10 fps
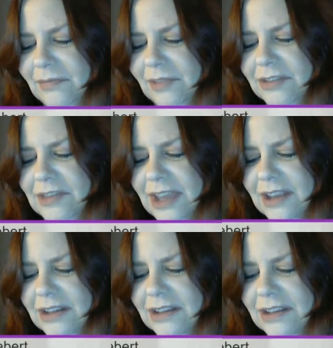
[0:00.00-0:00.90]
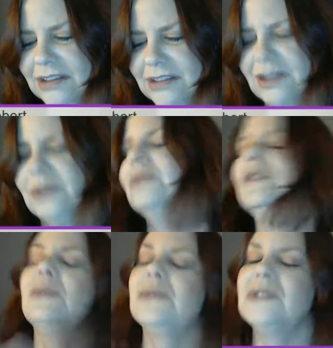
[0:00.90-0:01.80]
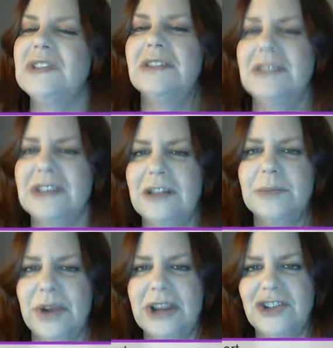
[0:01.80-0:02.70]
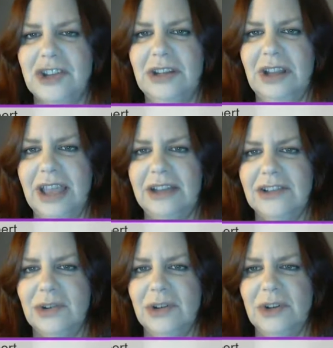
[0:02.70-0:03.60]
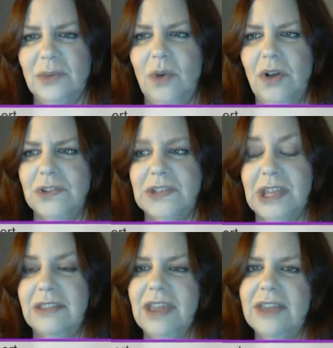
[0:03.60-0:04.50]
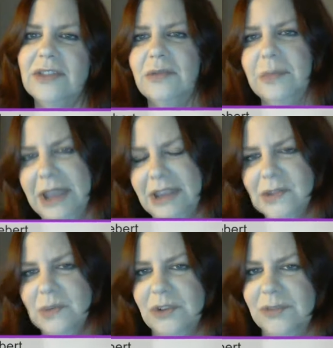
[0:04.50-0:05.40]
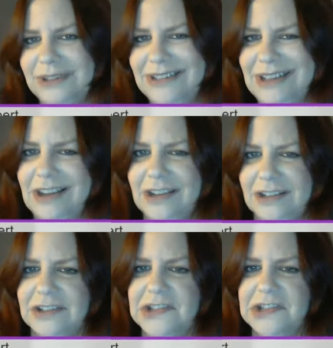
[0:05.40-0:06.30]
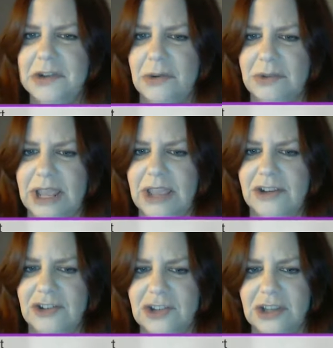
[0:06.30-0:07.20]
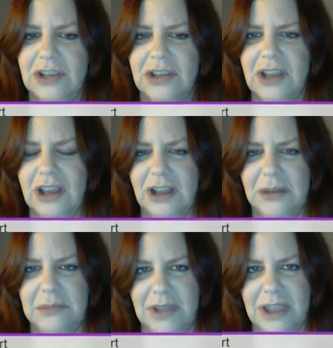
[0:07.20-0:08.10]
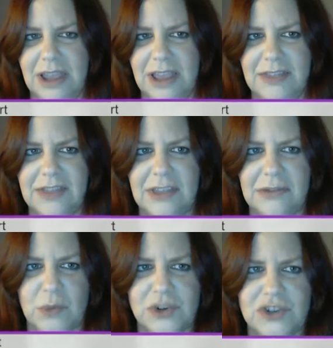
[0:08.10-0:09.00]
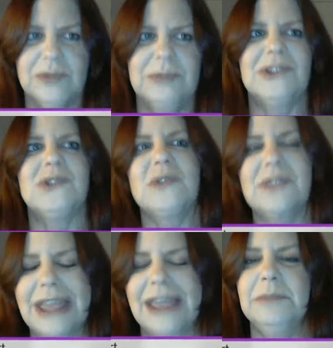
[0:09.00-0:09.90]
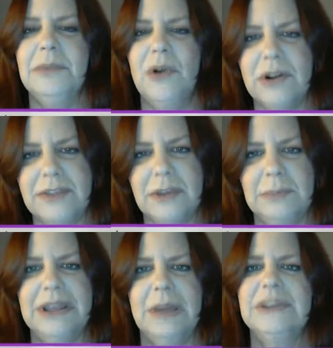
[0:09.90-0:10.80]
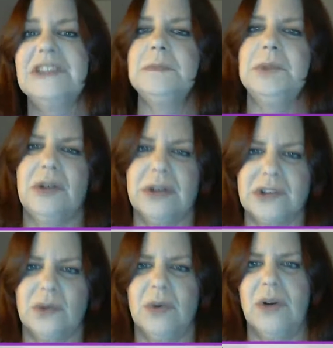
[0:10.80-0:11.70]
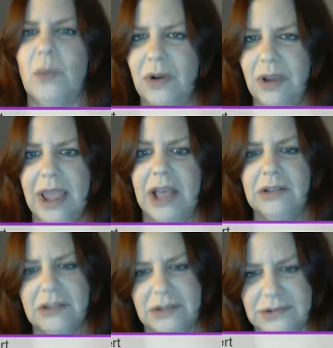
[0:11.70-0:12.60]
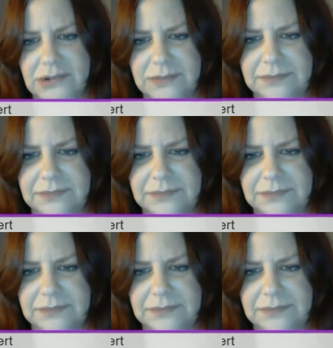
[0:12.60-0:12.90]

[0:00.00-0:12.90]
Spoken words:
That there was a celebration at Durrington Walls, and then the remains would have been taken to Stonehenge, and which would have been sort of the end part of them becoming spirits or elders.